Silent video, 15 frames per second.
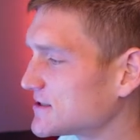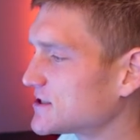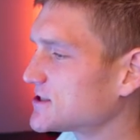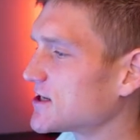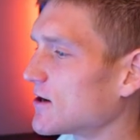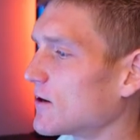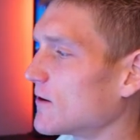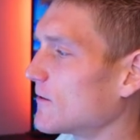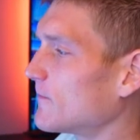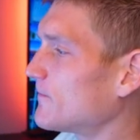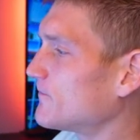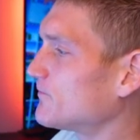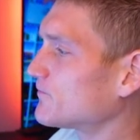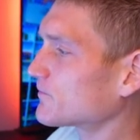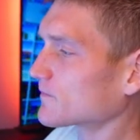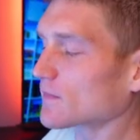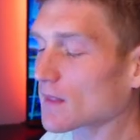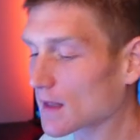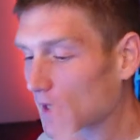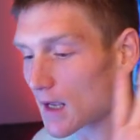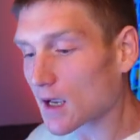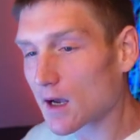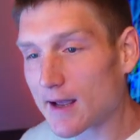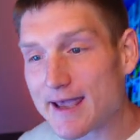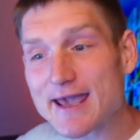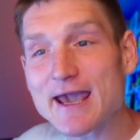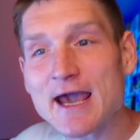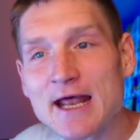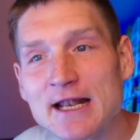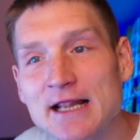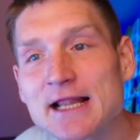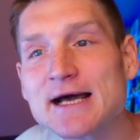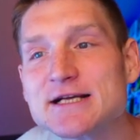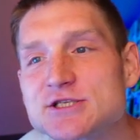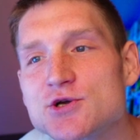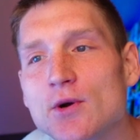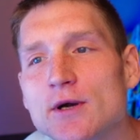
So unless